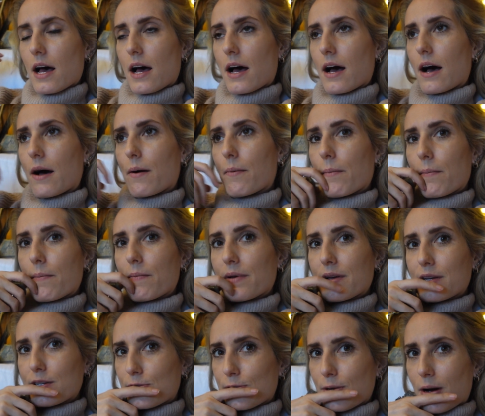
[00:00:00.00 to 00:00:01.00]

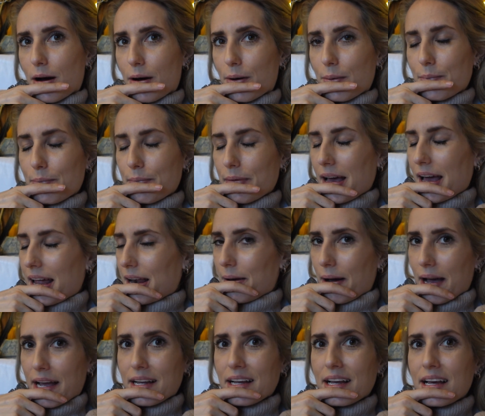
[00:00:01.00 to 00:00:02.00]
as well. But
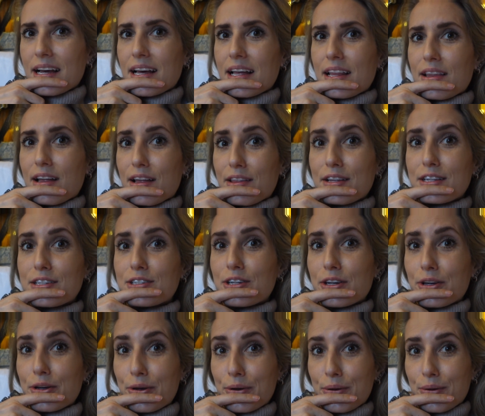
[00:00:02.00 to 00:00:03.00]
anyway, nothing
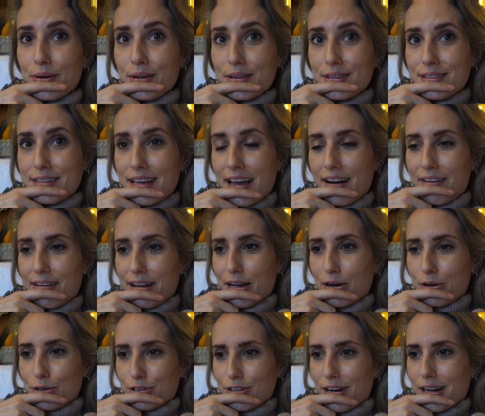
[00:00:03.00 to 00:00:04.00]
too scary
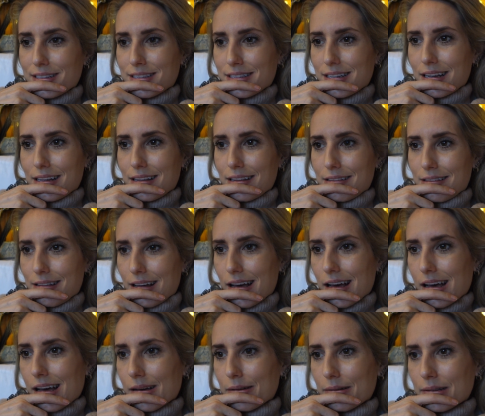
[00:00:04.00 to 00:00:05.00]
or drastic
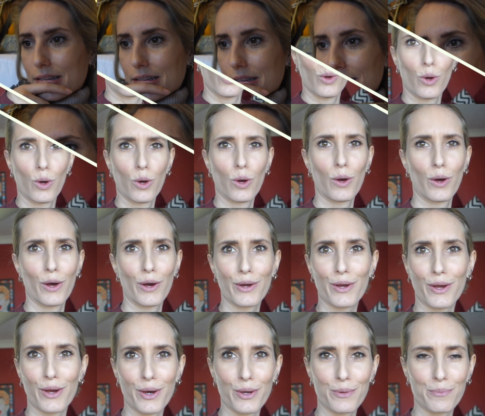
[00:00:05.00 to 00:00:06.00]
there.
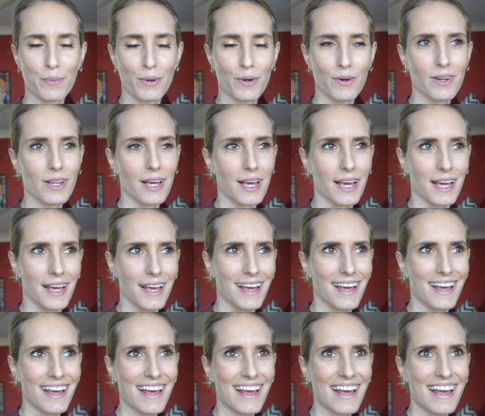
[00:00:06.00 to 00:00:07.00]
Good morning.
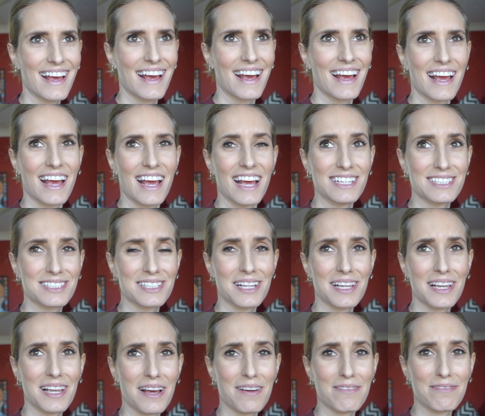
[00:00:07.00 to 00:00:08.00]
It's a
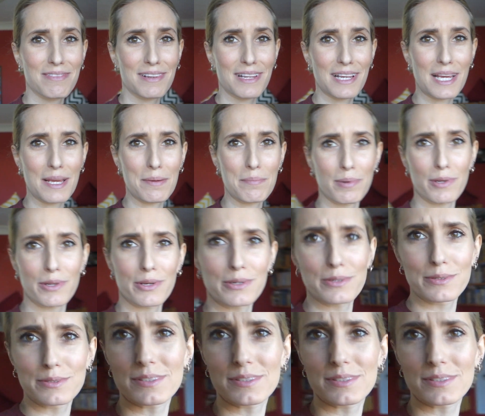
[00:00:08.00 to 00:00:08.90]
lovely blue